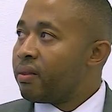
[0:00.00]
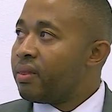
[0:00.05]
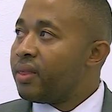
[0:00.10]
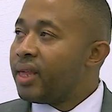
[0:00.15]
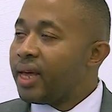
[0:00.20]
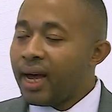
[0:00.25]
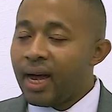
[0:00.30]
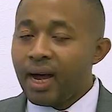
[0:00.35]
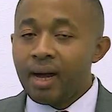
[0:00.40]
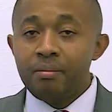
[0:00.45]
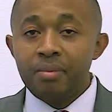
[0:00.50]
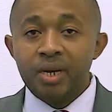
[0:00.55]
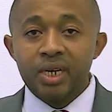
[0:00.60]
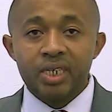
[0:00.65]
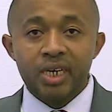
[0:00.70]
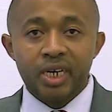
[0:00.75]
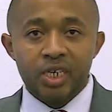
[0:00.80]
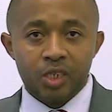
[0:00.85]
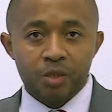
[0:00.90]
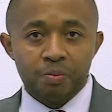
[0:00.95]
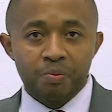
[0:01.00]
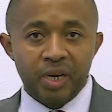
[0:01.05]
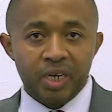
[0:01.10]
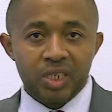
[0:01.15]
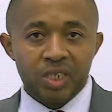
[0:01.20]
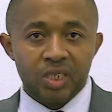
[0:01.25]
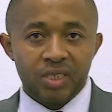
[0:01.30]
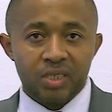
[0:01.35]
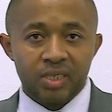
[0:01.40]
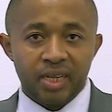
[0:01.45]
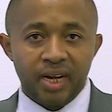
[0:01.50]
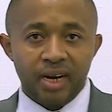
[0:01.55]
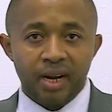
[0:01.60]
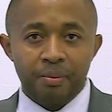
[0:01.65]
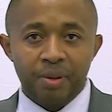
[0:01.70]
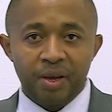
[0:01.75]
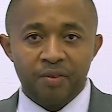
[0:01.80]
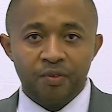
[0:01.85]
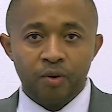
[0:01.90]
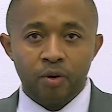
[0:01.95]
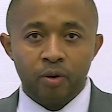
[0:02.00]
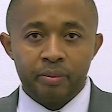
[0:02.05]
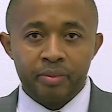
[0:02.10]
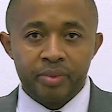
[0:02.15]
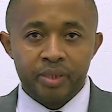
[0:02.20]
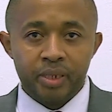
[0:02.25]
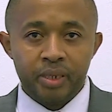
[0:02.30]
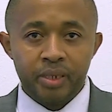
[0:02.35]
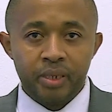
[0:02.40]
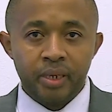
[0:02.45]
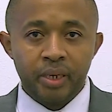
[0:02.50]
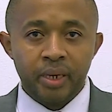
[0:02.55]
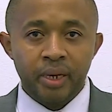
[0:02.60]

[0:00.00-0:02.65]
there are major inspections that are performed.